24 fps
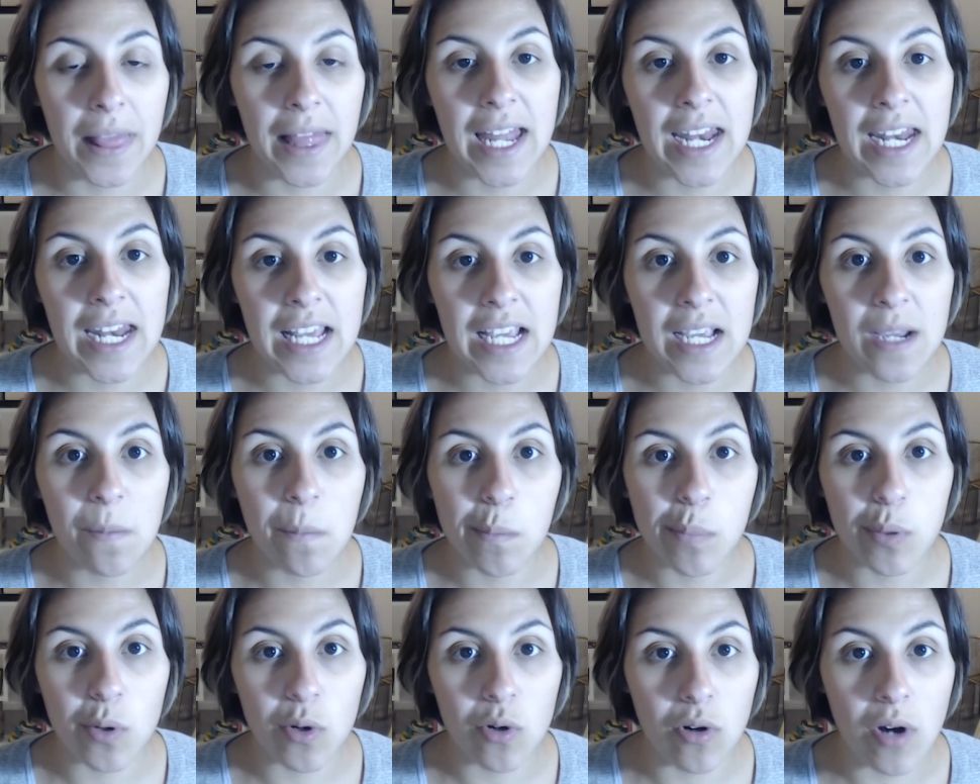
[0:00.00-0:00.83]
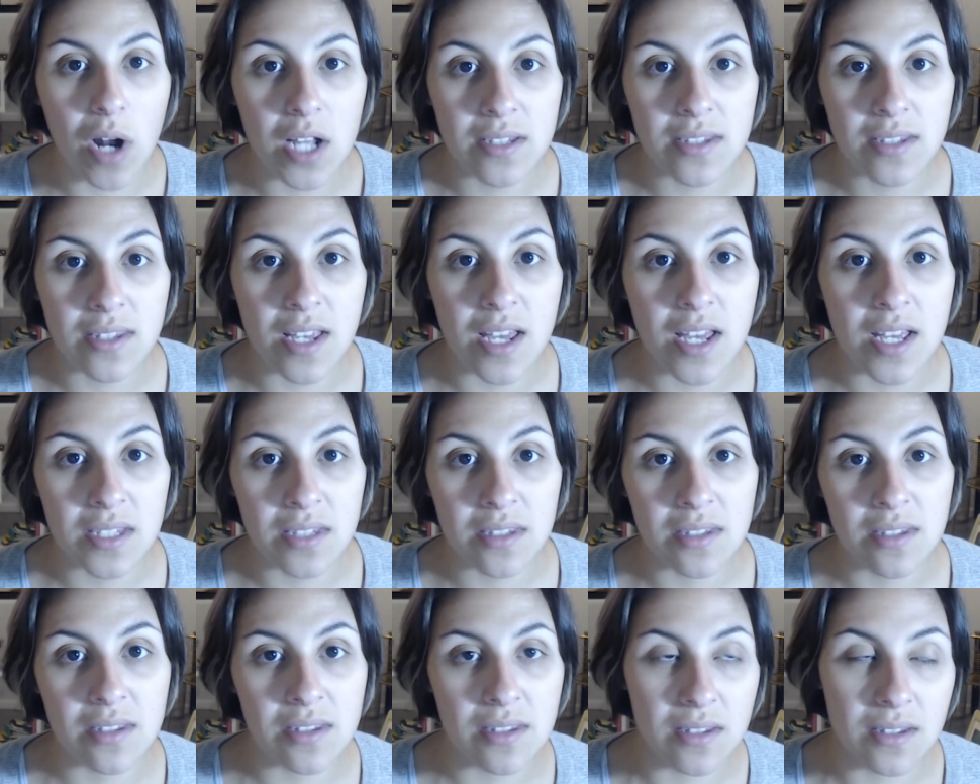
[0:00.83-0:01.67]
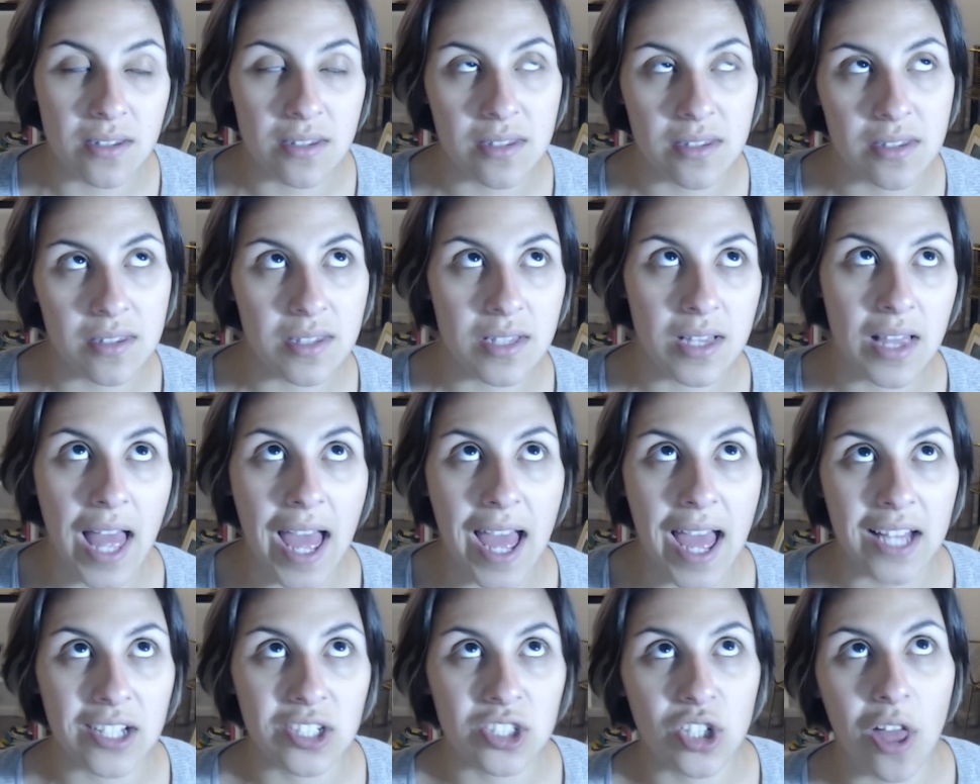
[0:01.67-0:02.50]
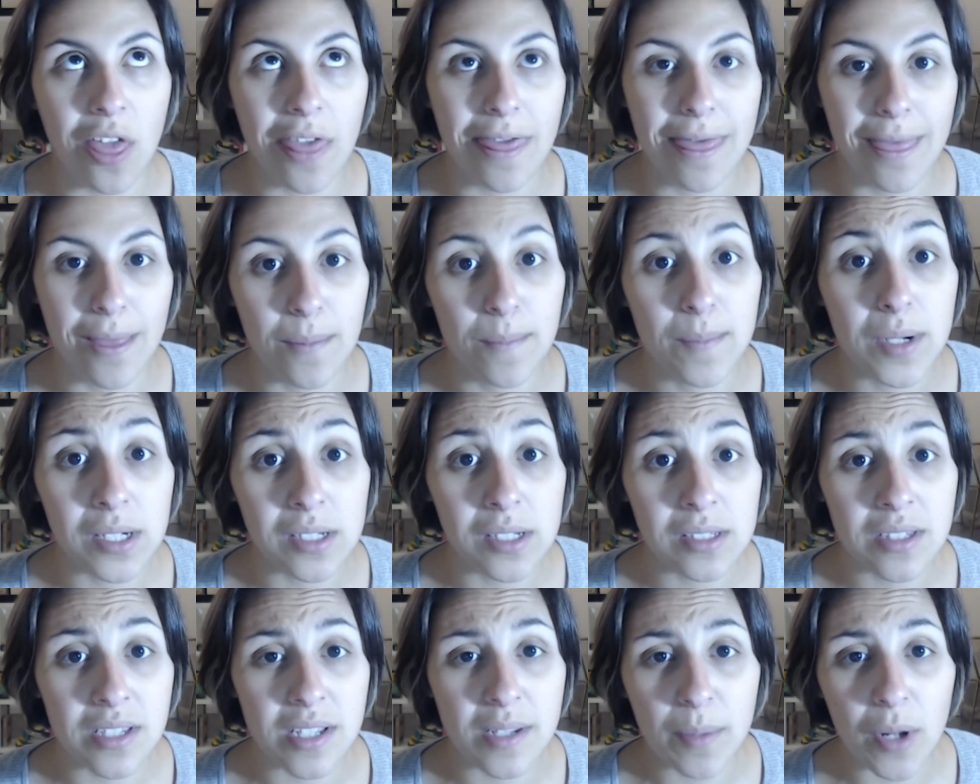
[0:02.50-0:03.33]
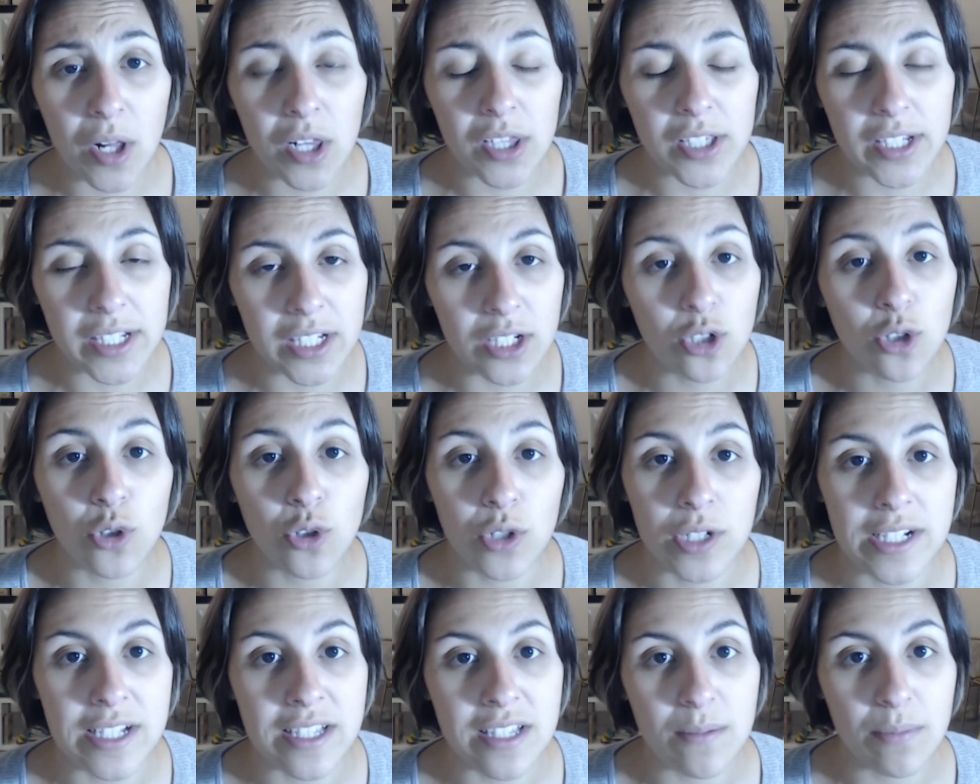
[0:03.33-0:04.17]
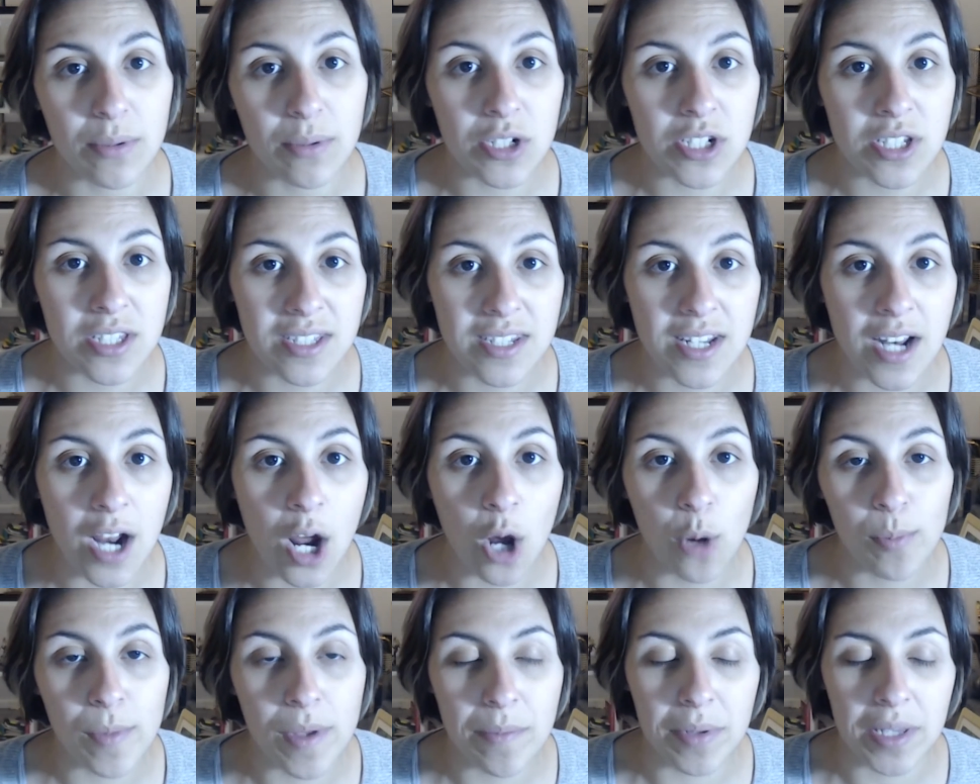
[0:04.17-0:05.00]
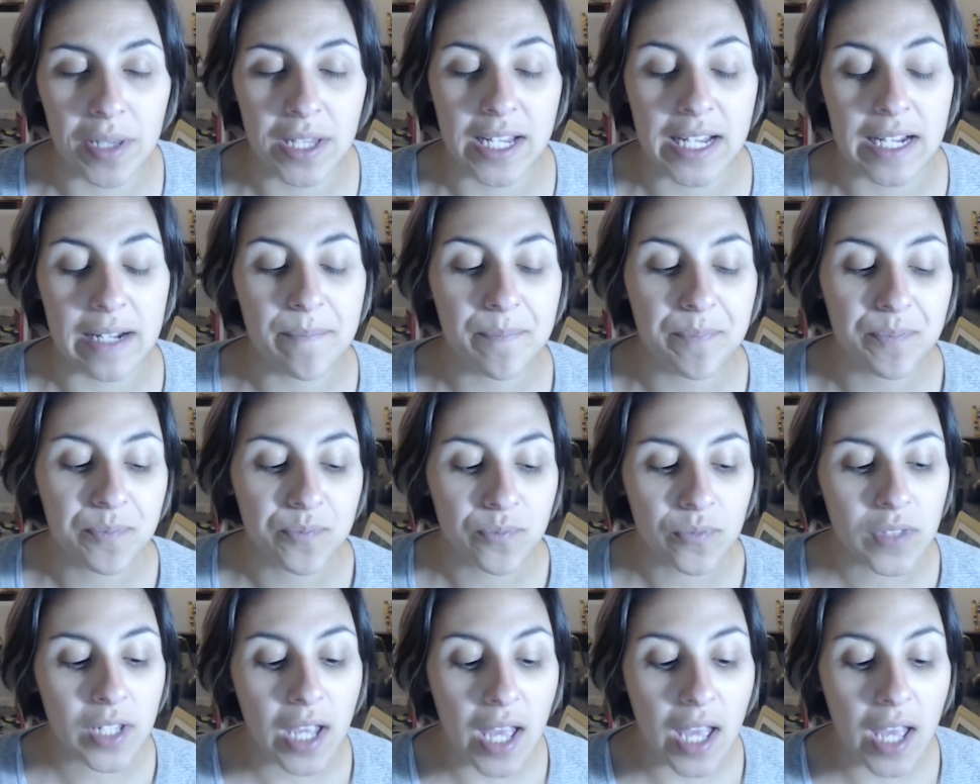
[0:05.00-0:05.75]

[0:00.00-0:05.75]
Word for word: planning process slash the books I bought like a crazy person to help me plan